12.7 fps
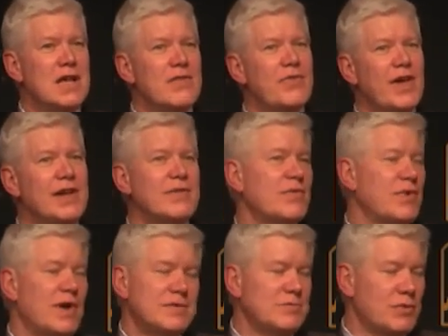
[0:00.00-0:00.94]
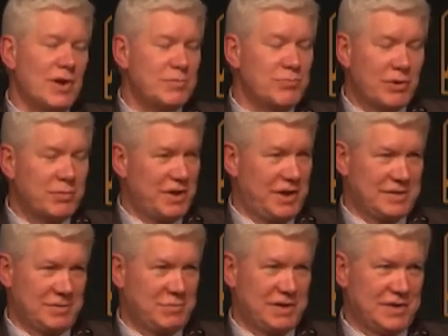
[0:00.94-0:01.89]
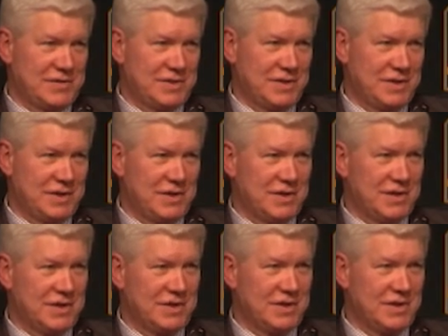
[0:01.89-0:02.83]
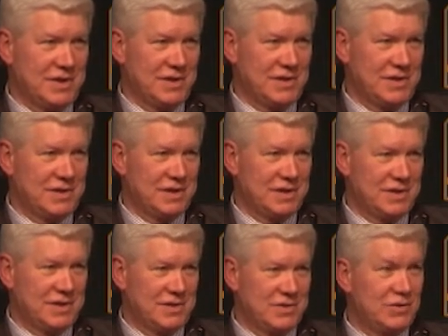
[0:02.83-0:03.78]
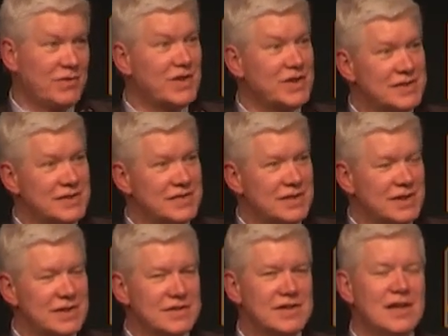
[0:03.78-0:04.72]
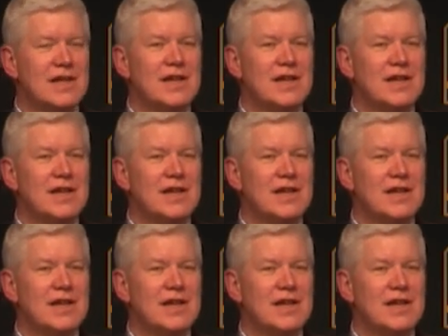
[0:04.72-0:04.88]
That have, has quite properly has a place in, in, in, uh, in university studies.